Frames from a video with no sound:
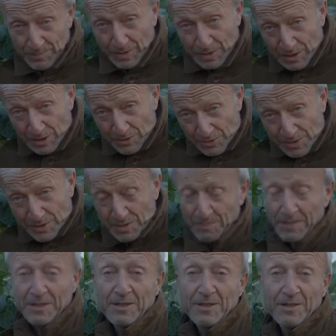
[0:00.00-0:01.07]
closer
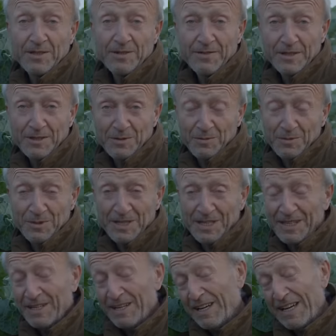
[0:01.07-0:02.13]
spaced vegetables,
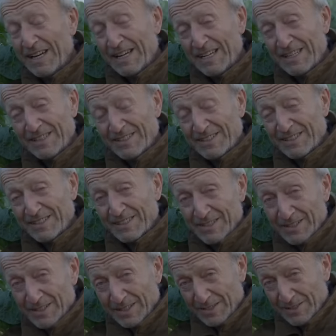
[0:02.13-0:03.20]
and
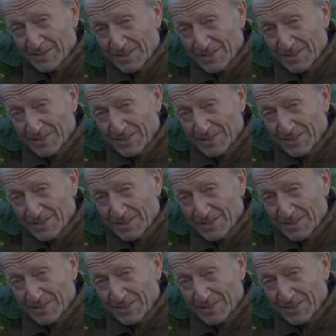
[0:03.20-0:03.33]
they're the